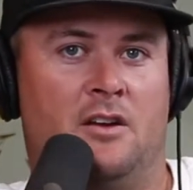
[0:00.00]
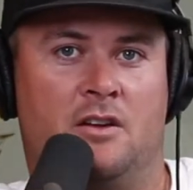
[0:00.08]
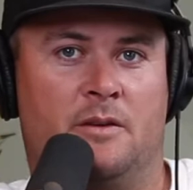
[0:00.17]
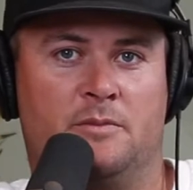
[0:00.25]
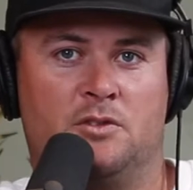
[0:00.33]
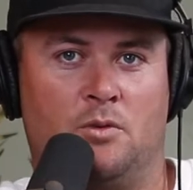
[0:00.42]
Here
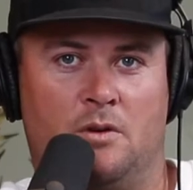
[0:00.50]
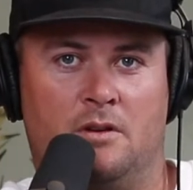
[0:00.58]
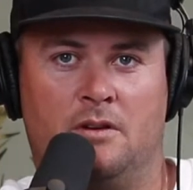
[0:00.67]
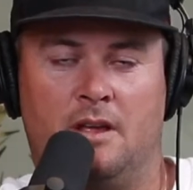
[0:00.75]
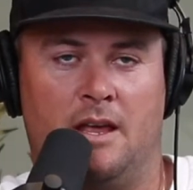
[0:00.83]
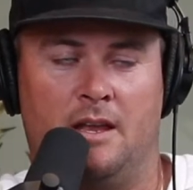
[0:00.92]
comes
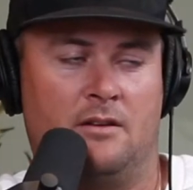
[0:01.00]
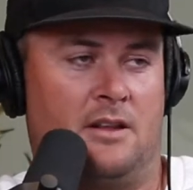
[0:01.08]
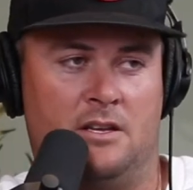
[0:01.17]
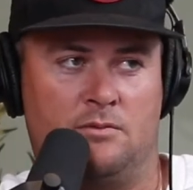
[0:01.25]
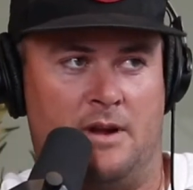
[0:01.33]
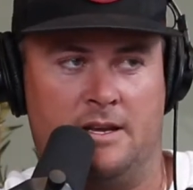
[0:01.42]
Jordan, and
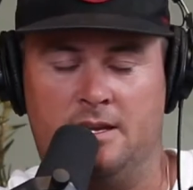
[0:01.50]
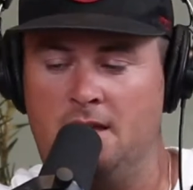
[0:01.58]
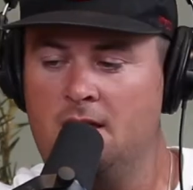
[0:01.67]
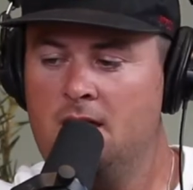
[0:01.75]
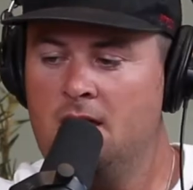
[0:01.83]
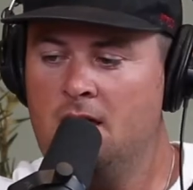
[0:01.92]
he's ranting.